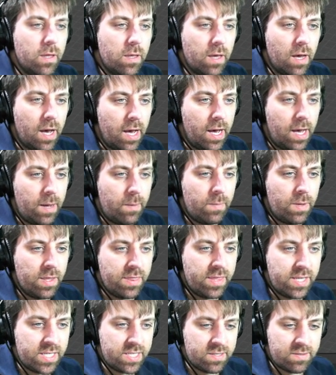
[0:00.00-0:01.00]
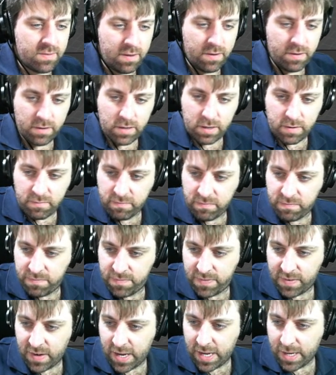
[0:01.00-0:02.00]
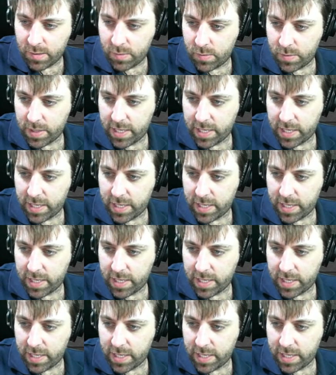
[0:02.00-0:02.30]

Um, this file